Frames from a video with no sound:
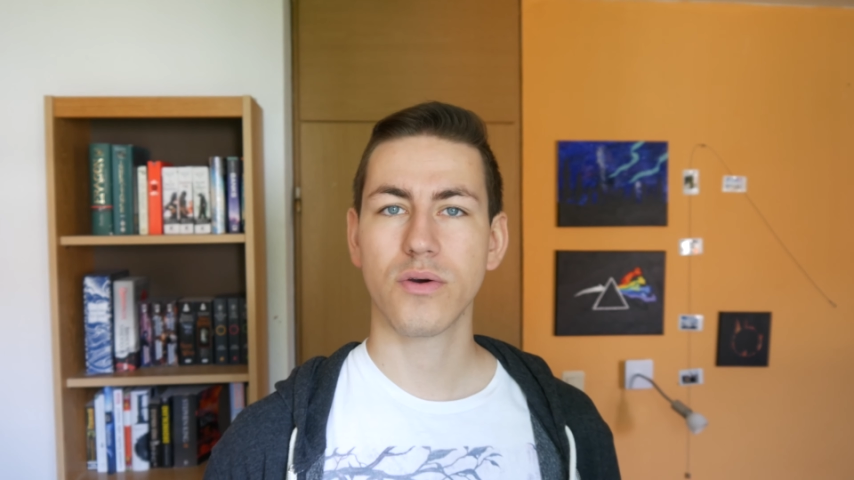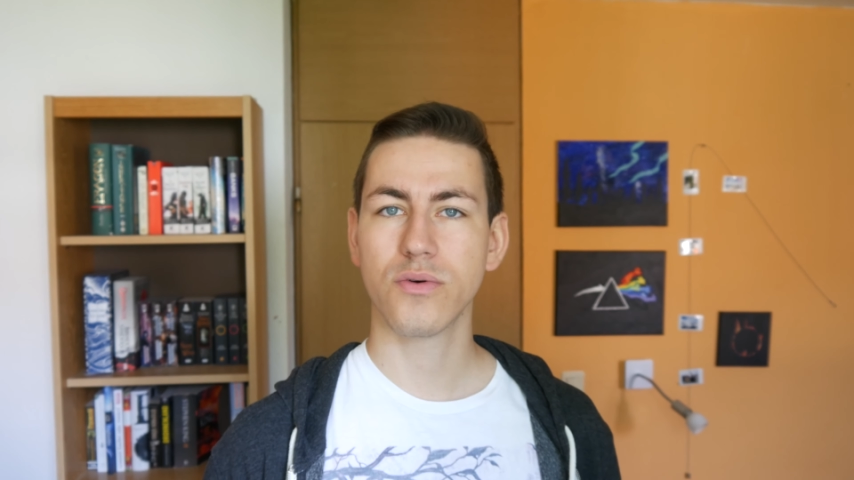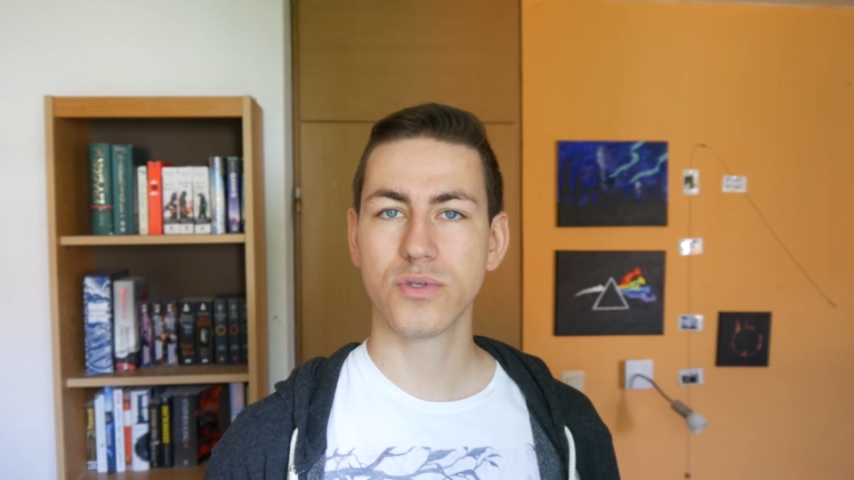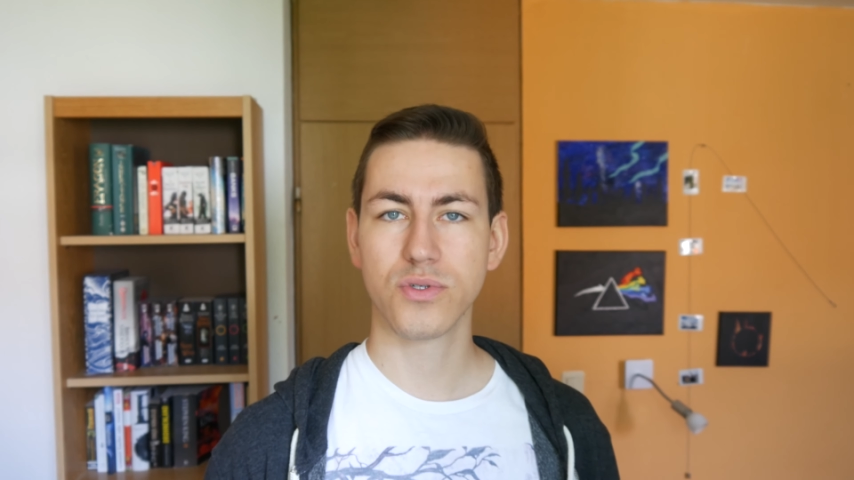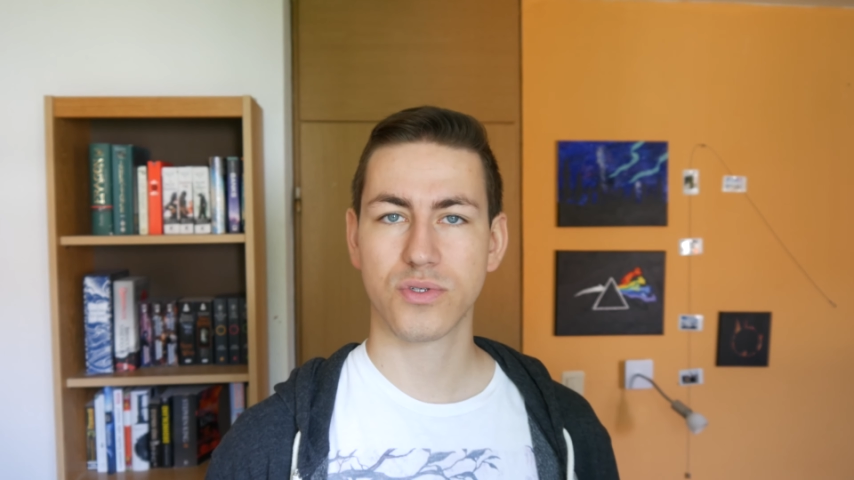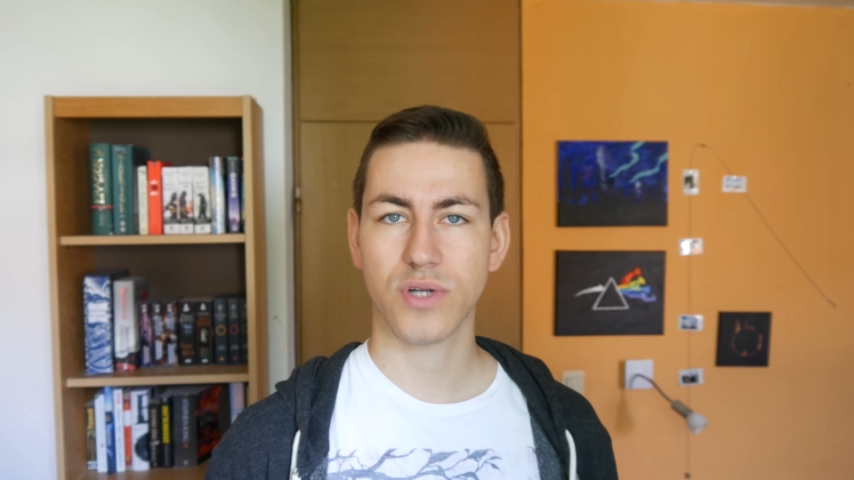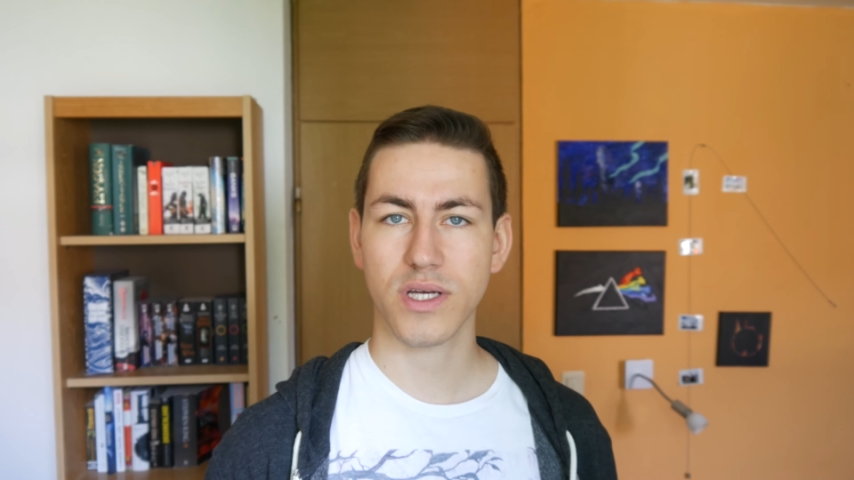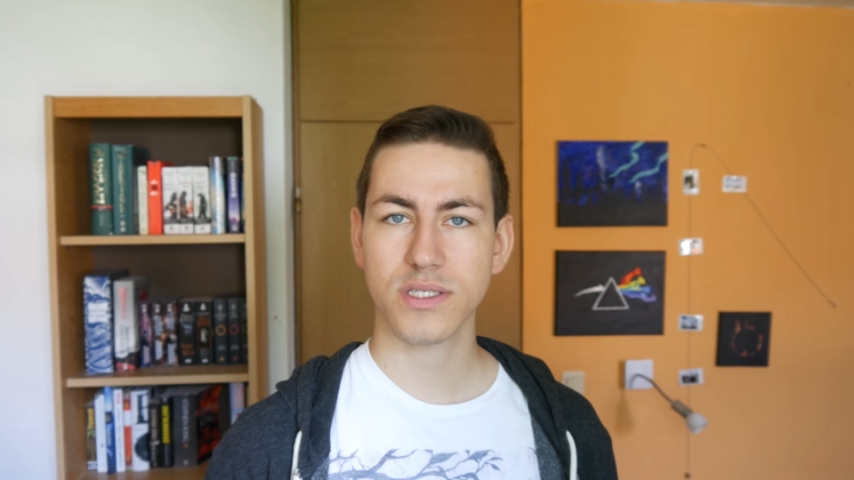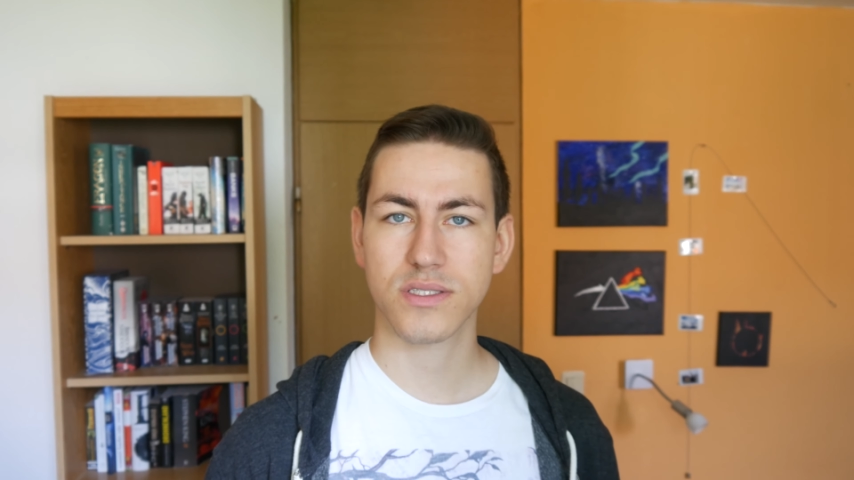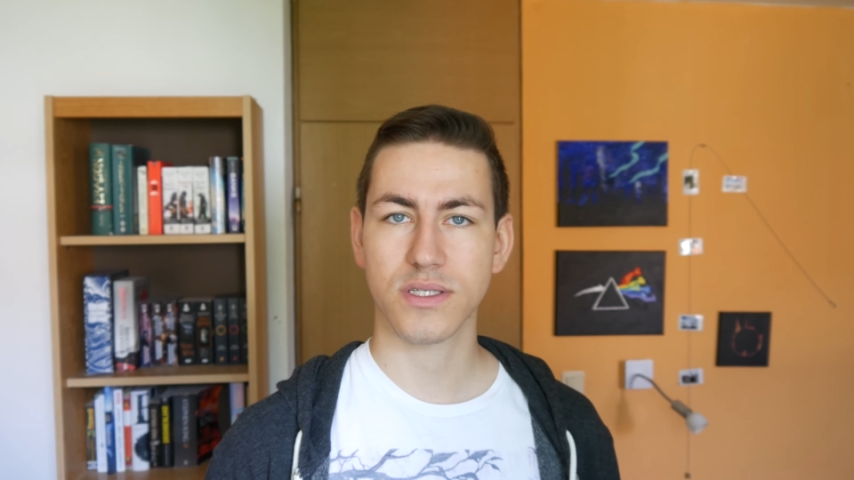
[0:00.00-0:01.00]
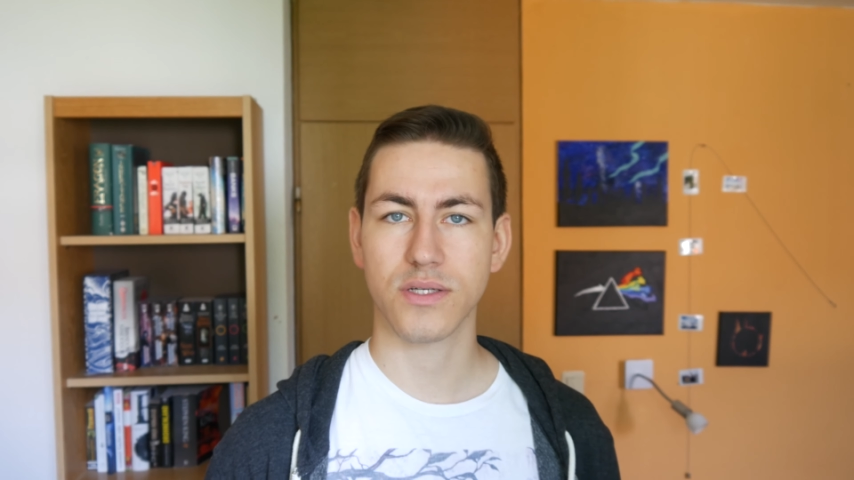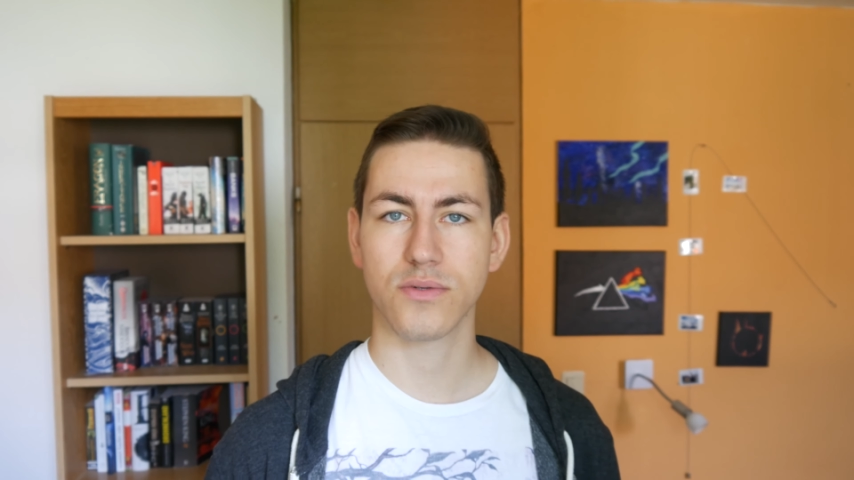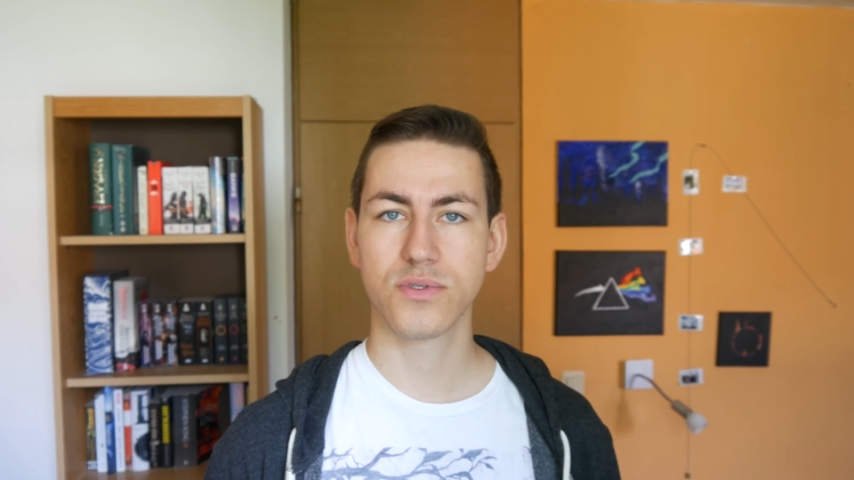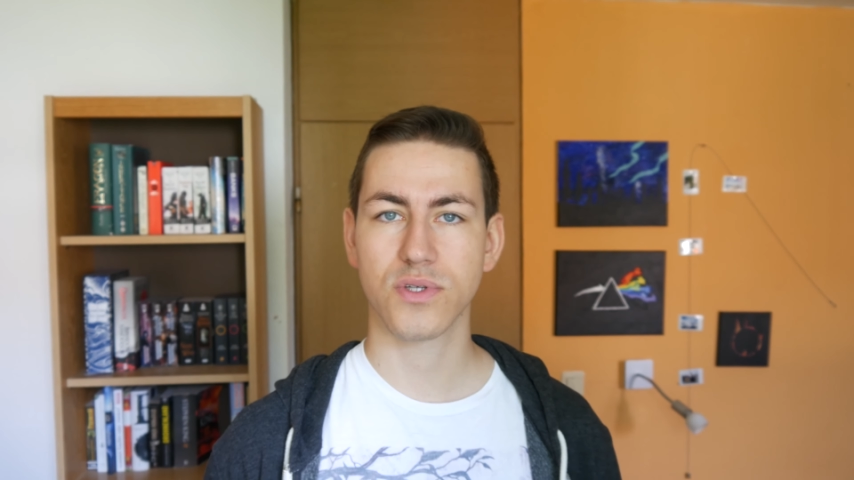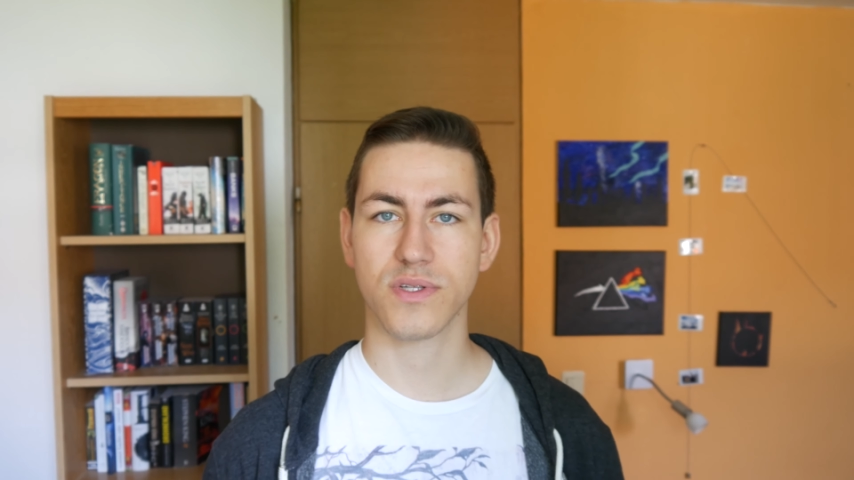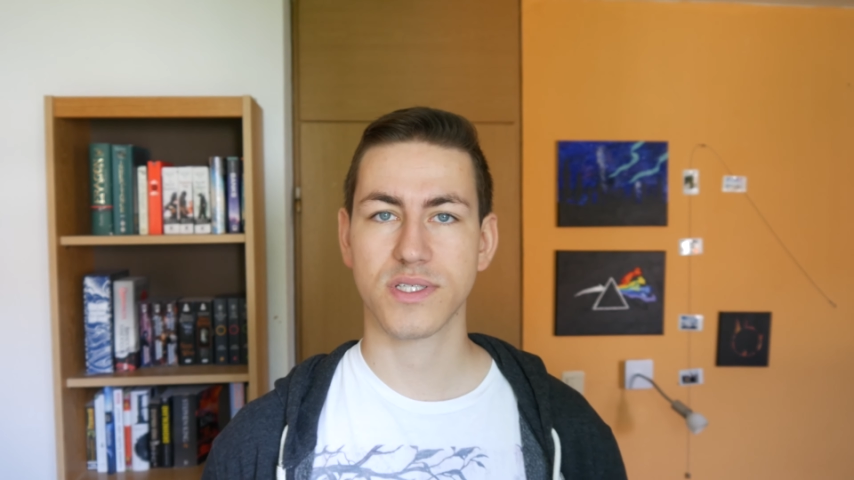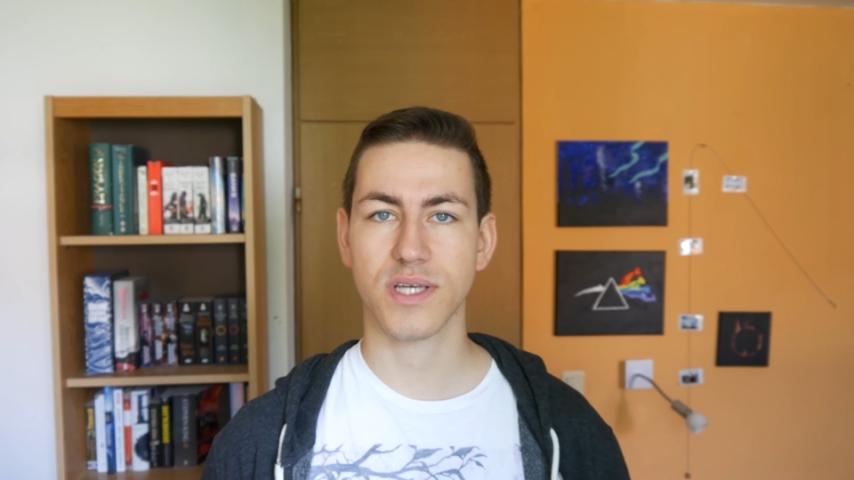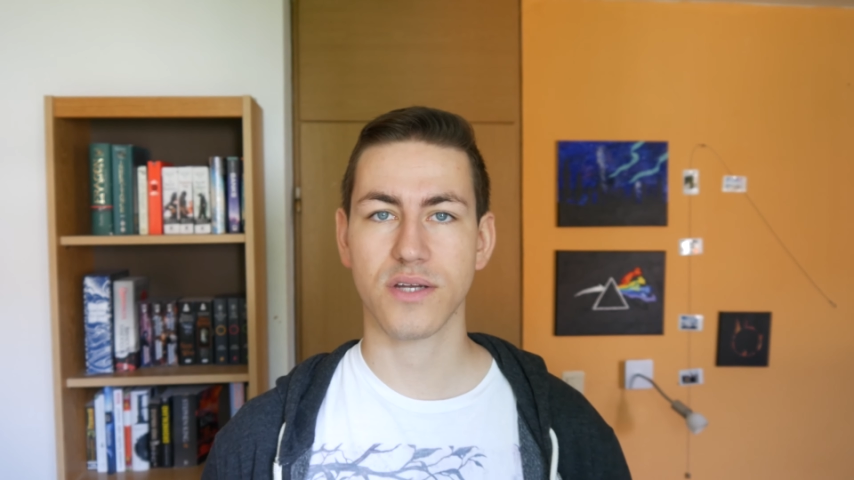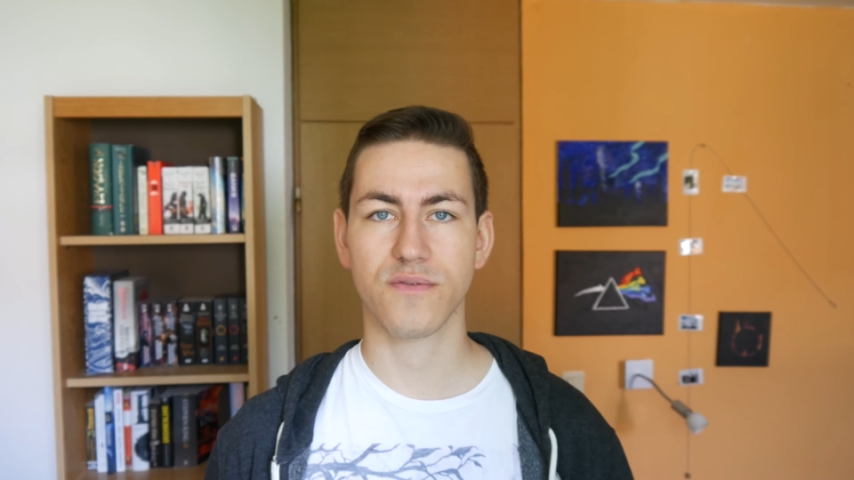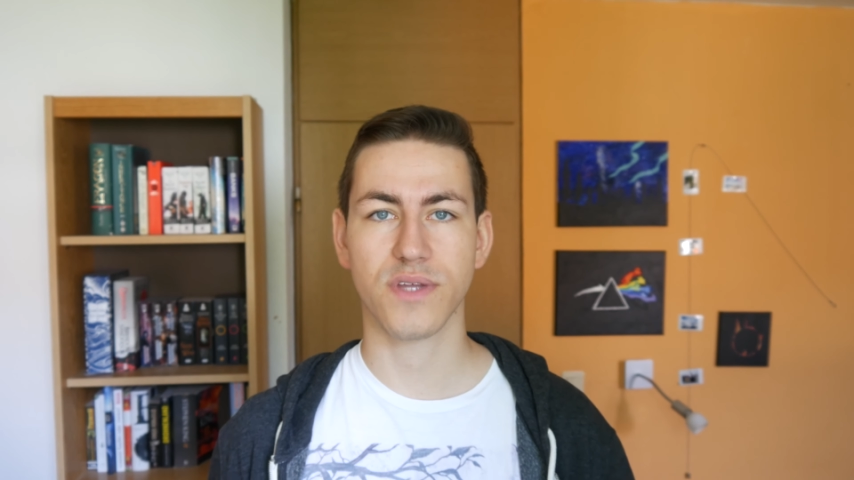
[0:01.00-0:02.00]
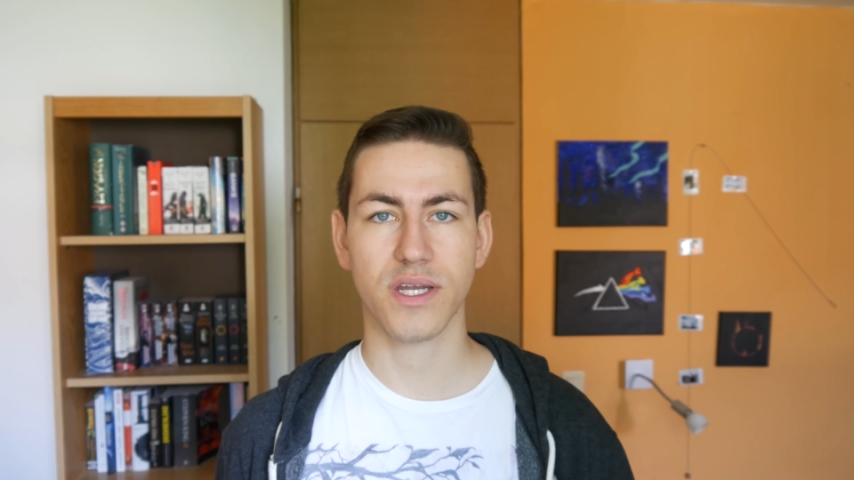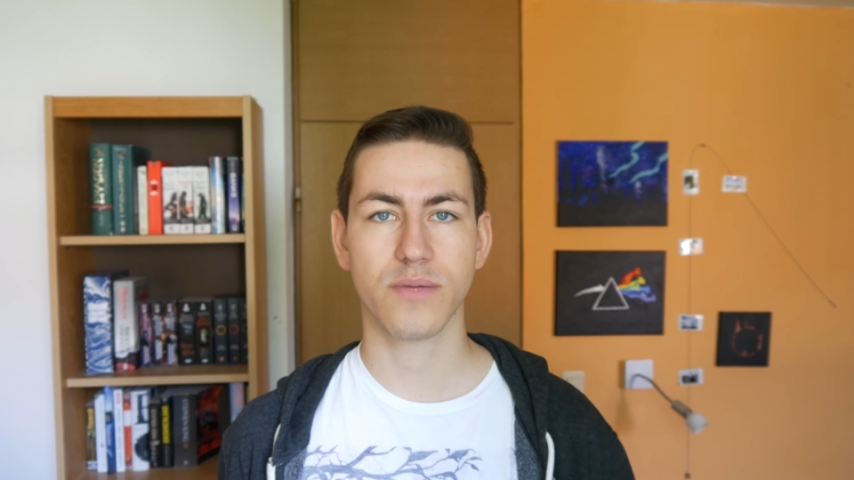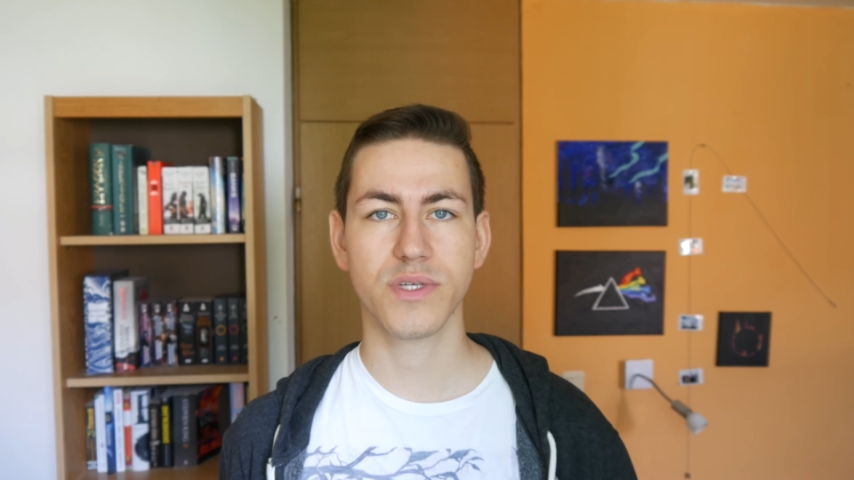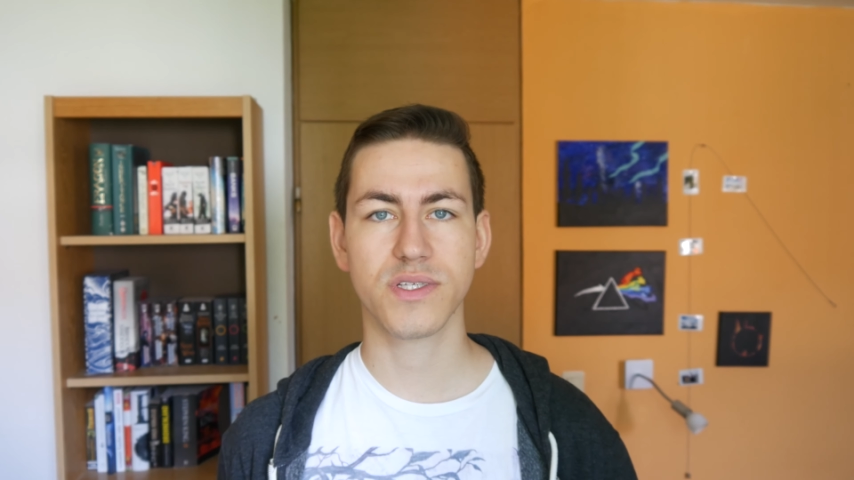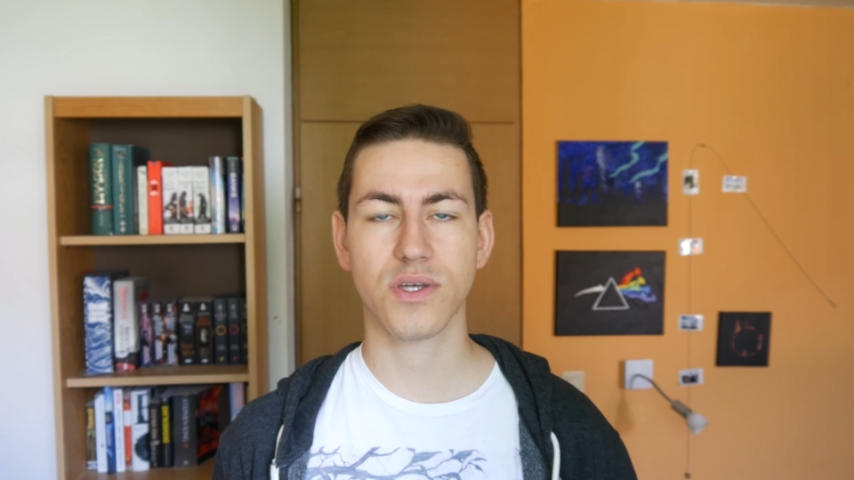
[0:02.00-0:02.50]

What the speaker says: who to trust and who's on the side of the enemy,